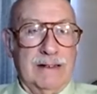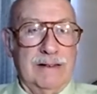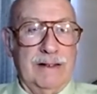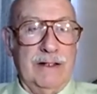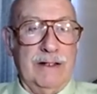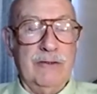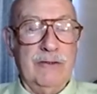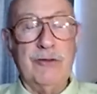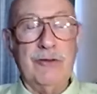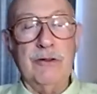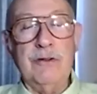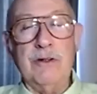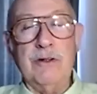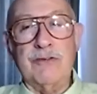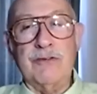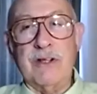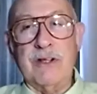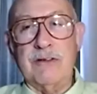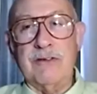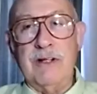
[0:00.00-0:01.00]
In June
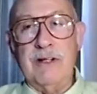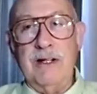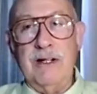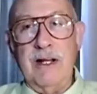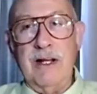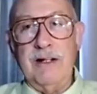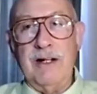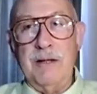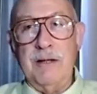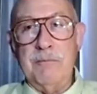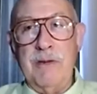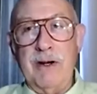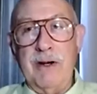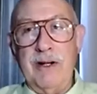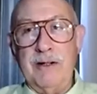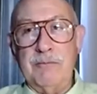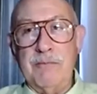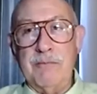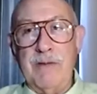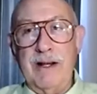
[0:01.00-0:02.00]
of '69, I
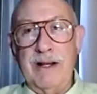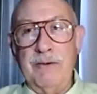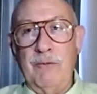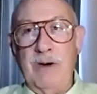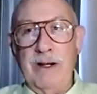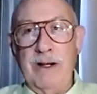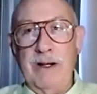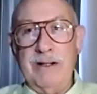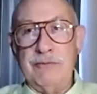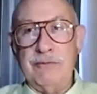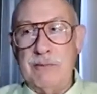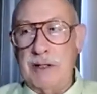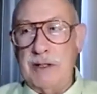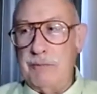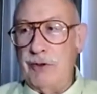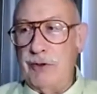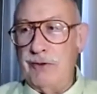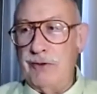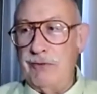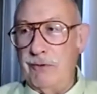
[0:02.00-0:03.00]
married my wife, my
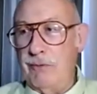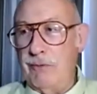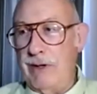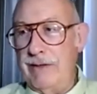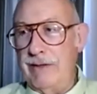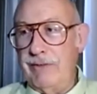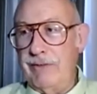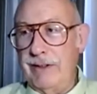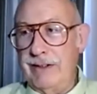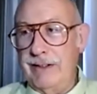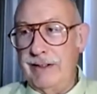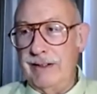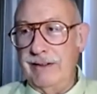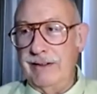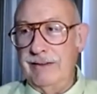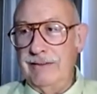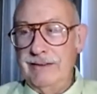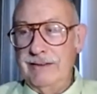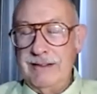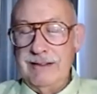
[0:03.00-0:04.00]
beautiful wife,
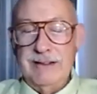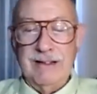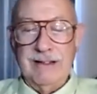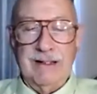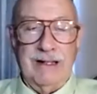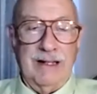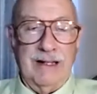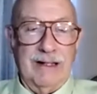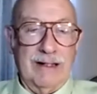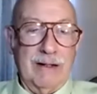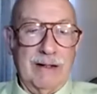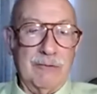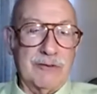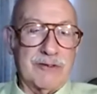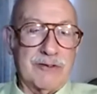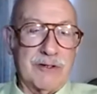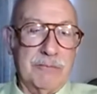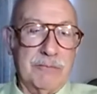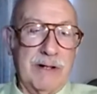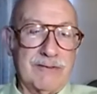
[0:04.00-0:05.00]
Linda, and that was
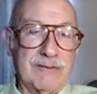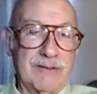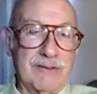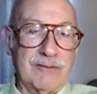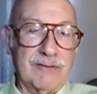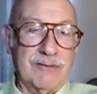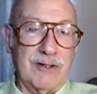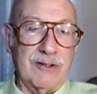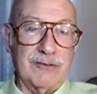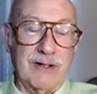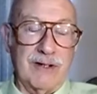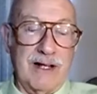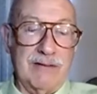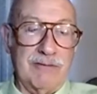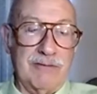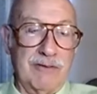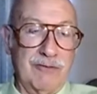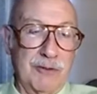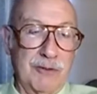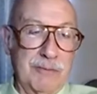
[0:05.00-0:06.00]
the best decision
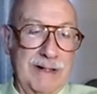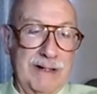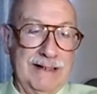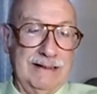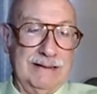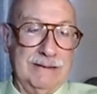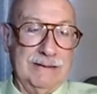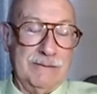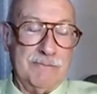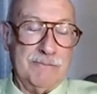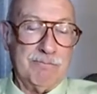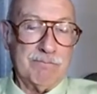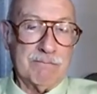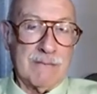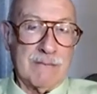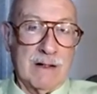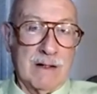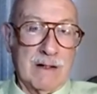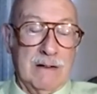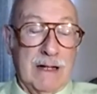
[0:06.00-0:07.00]
I've ever made.
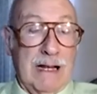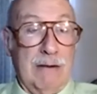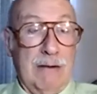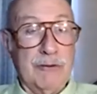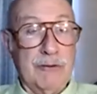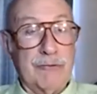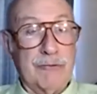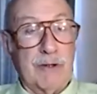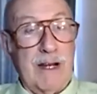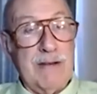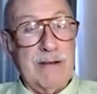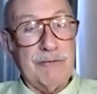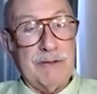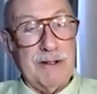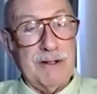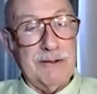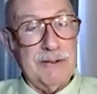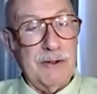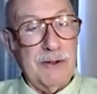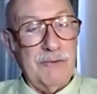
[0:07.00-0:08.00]
I was
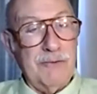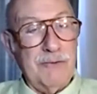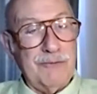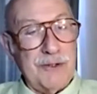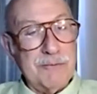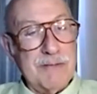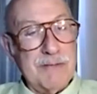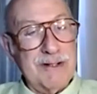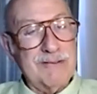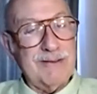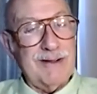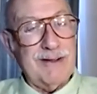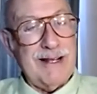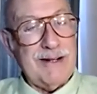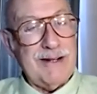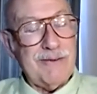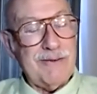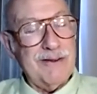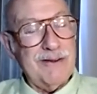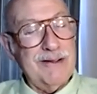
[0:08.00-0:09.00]
drafted, though, a few months
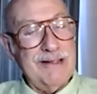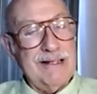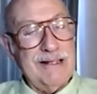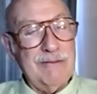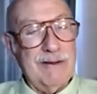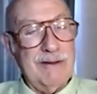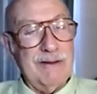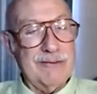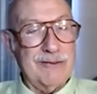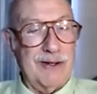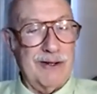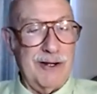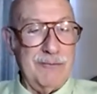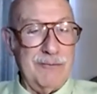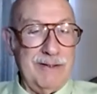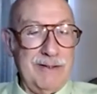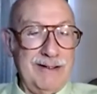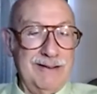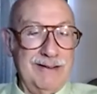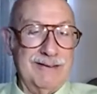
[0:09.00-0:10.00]
later in the U.S.
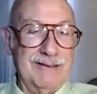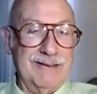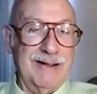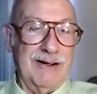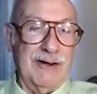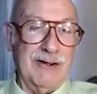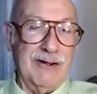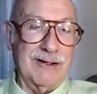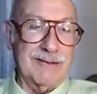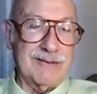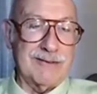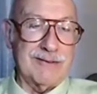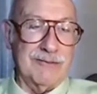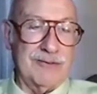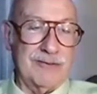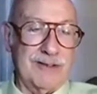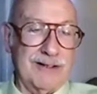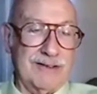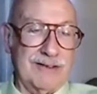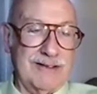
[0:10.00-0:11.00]
Army in August of
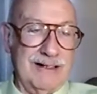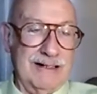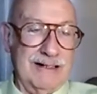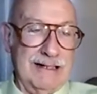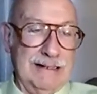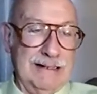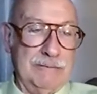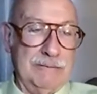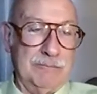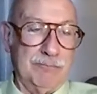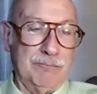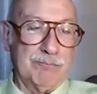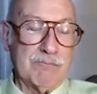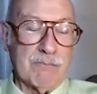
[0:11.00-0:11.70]
'69.